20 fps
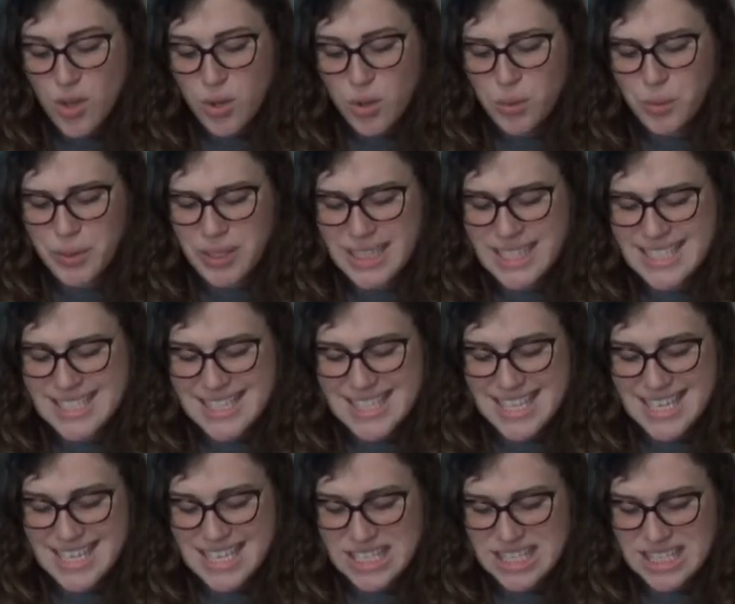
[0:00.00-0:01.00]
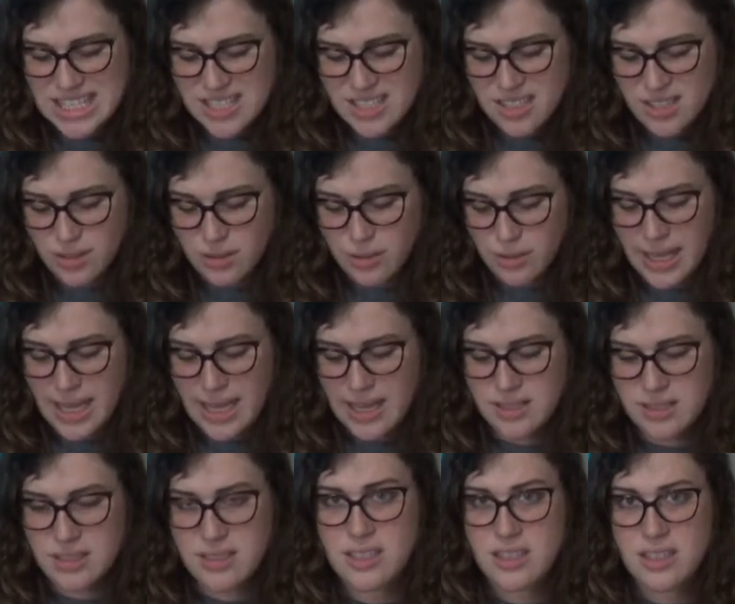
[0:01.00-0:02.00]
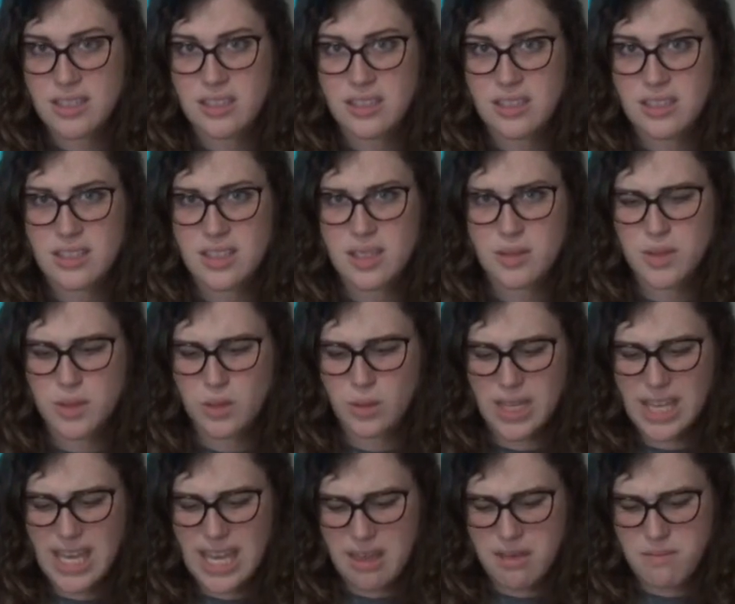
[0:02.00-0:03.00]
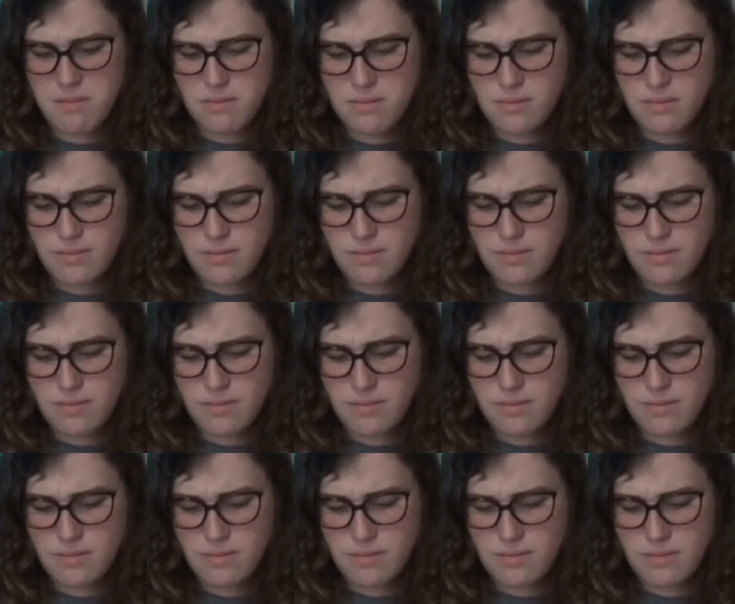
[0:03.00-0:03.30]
What is this? Luke asked. Some sort of game?